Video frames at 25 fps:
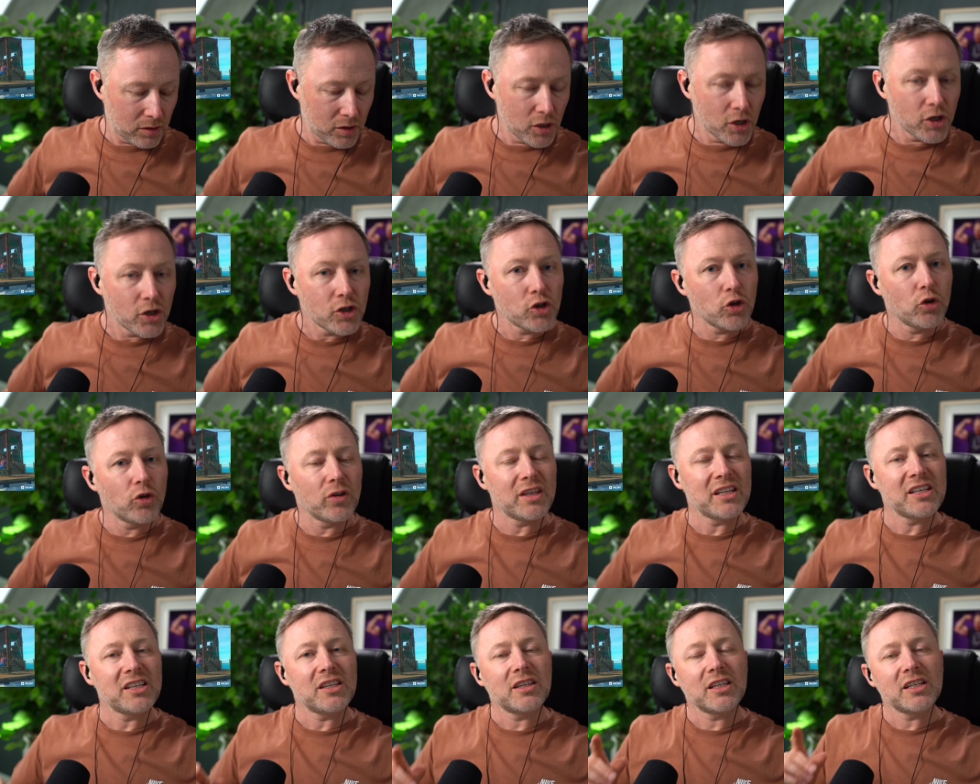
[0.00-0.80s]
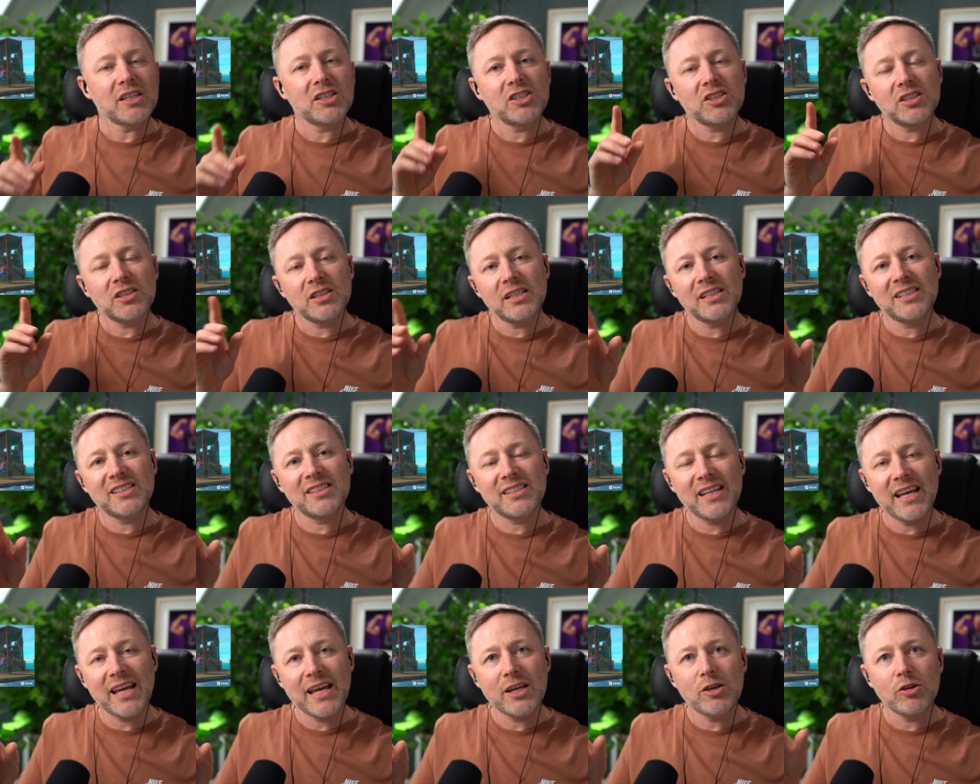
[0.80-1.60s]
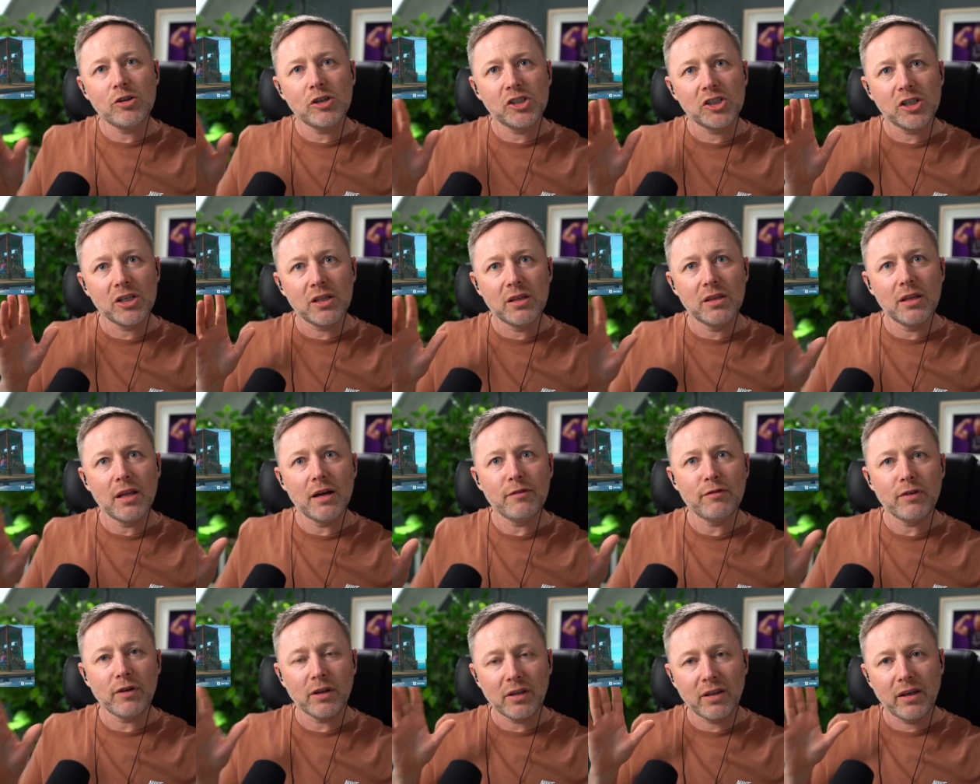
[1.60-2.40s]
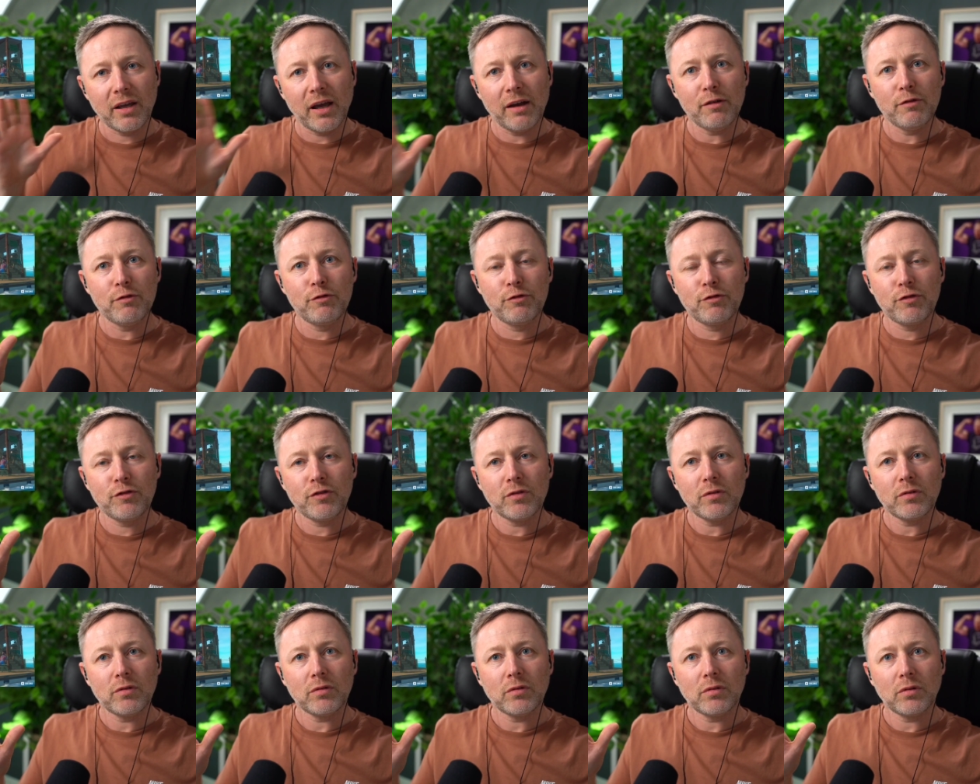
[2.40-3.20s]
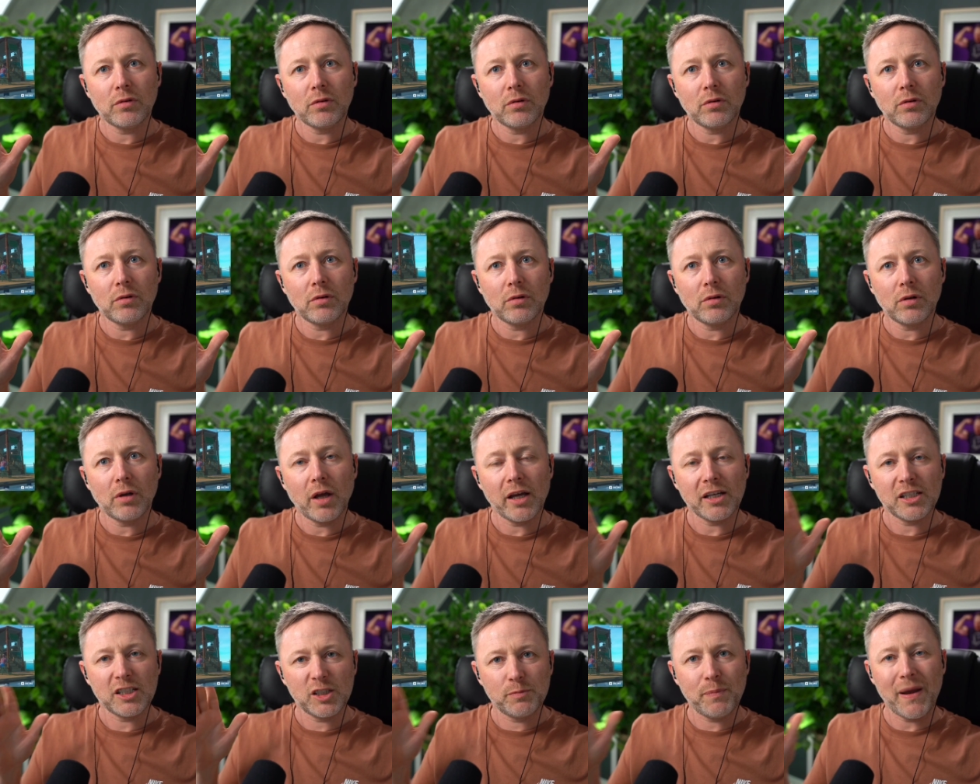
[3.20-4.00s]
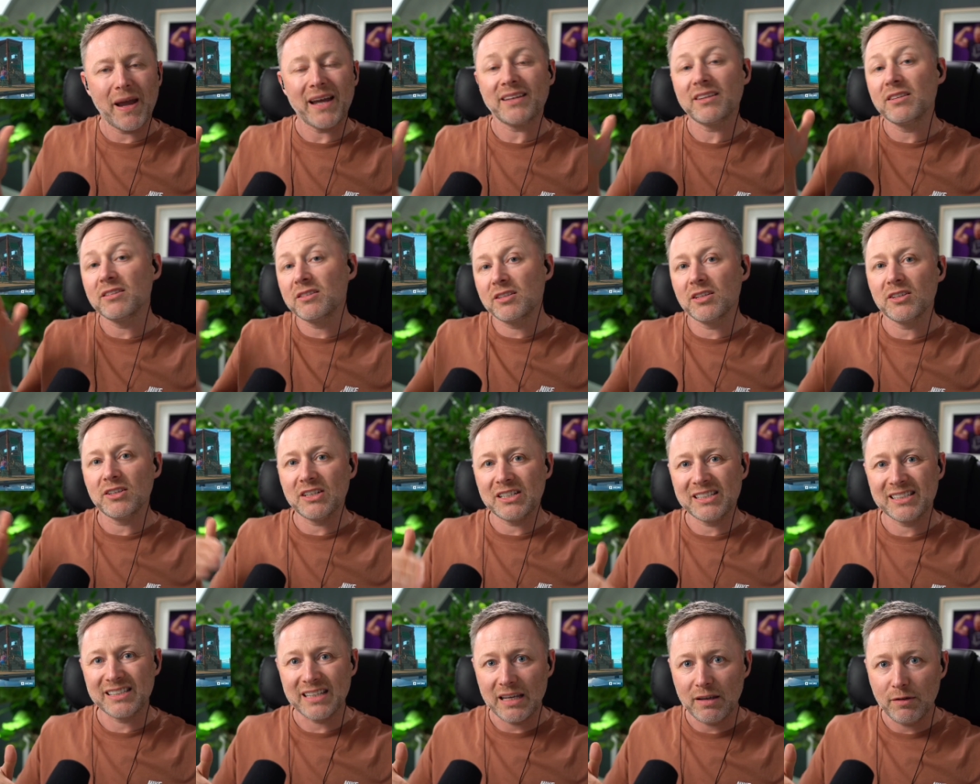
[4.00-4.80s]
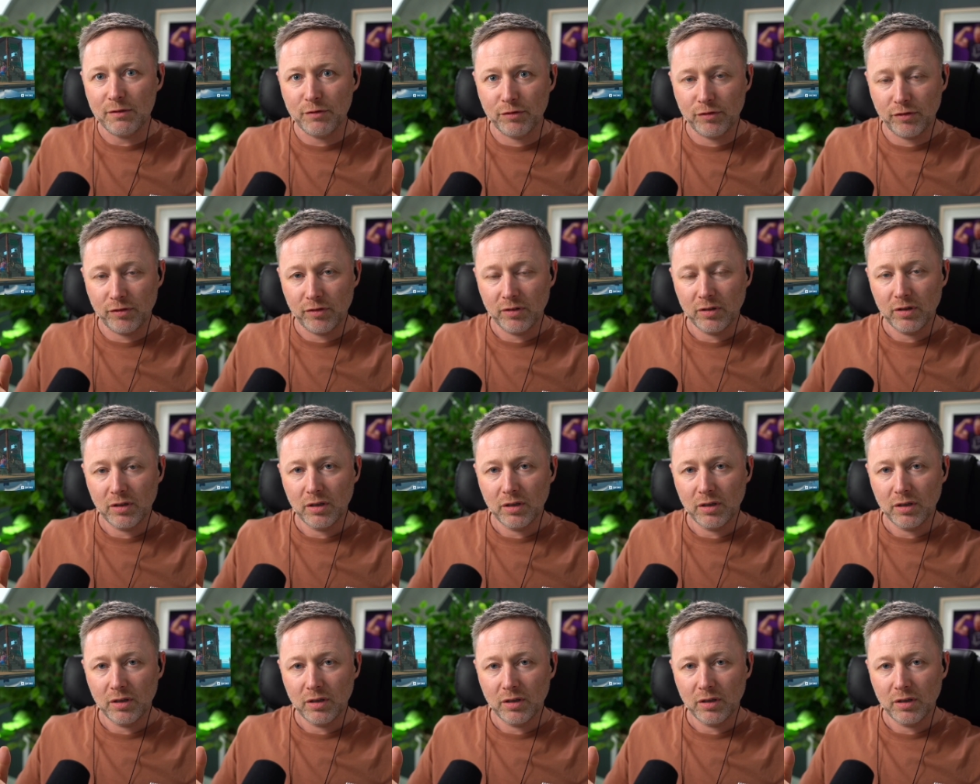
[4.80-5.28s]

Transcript: you know, they, they, they say you should never give expecting to receive.